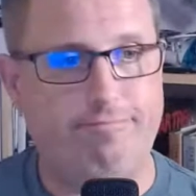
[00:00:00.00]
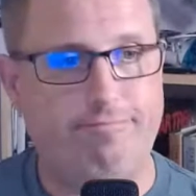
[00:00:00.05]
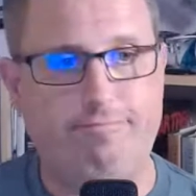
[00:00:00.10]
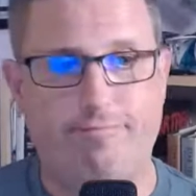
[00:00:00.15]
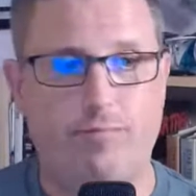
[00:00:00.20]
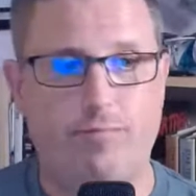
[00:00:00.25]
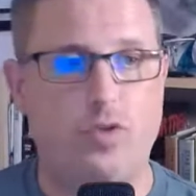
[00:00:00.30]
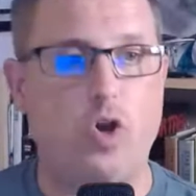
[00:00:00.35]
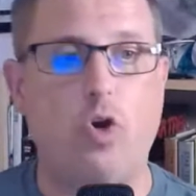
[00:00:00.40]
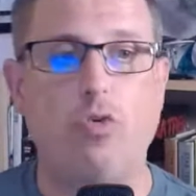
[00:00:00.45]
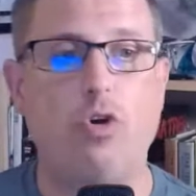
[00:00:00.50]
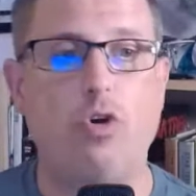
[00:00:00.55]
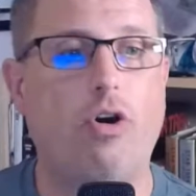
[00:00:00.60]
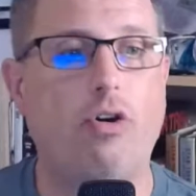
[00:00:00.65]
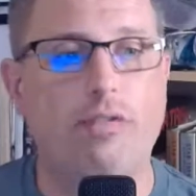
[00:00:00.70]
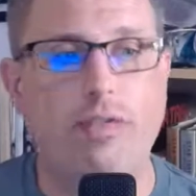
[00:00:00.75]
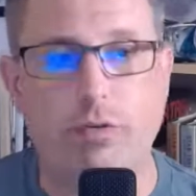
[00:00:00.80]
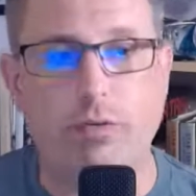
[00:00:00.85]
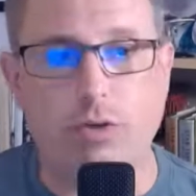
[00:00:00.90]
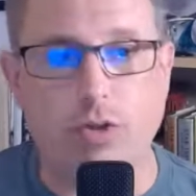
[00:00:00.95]
don't know if
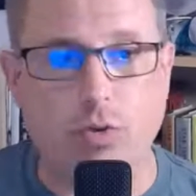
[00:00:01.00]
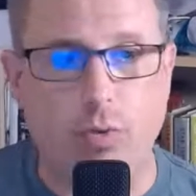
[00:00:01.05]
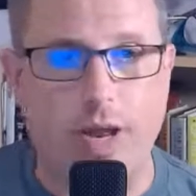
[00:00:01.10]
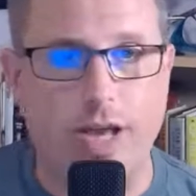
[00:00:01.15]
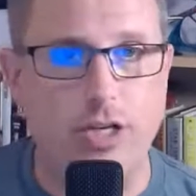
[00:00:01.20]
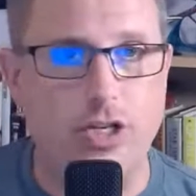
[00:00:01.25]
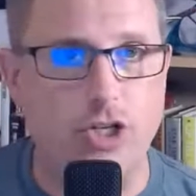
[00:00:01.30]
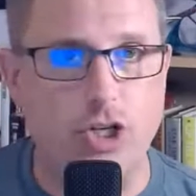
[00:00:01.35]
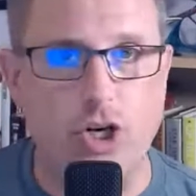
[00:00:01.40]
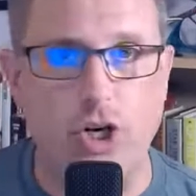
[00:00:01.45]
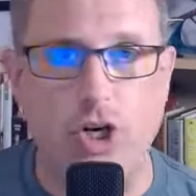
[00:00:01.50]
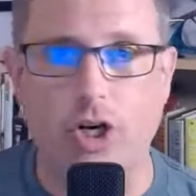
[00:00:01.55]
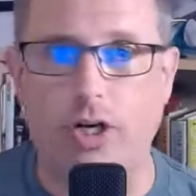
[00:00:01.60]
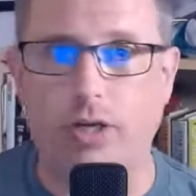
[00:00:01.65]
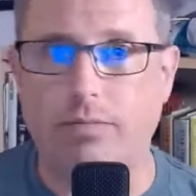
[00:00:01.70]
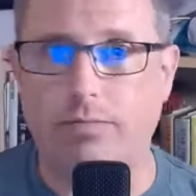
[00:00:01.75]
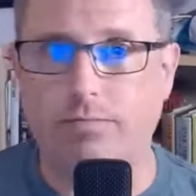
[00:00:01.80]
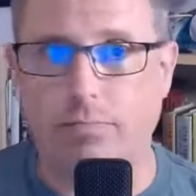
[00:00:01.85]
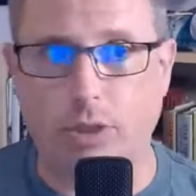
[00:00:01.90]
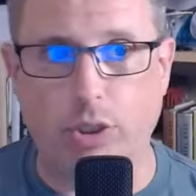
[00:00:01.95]
he was a red
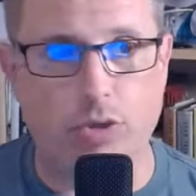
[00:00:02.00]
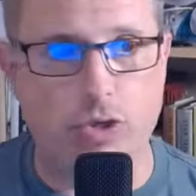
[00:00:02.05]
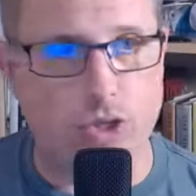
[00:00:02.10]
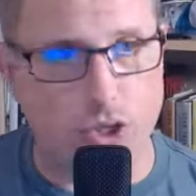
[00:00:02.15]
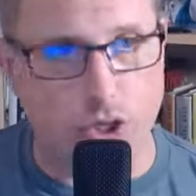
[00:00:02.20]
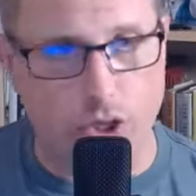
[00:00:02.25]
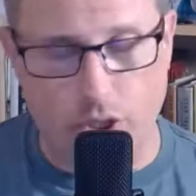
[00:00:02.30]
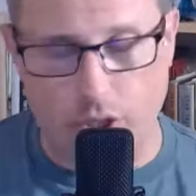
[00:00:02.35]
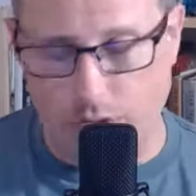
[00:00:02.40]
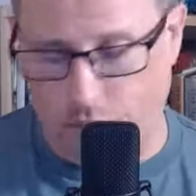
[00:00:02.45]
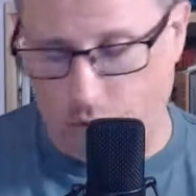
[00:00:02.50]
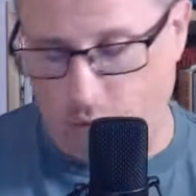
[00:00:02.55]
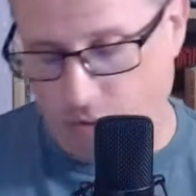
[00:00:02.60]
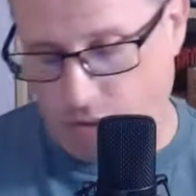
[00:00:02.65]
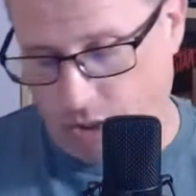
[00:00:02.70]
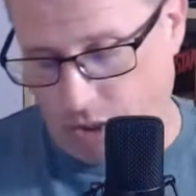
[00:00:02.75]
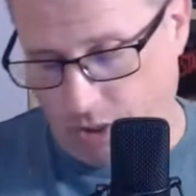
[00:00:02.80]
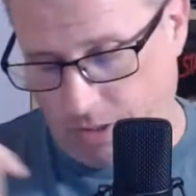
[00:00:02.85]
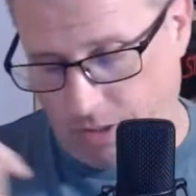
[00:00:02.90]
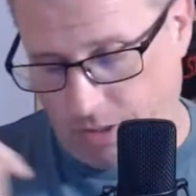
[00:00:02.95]
shirt, blue shirt,
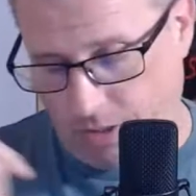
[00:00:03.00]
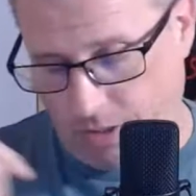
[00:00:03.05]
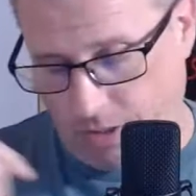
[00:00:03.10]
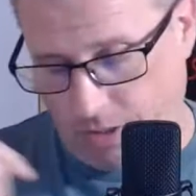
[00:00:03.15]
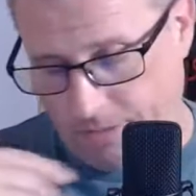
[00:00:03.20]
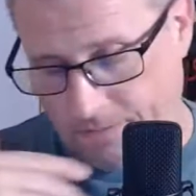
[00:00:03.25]
gold shirt,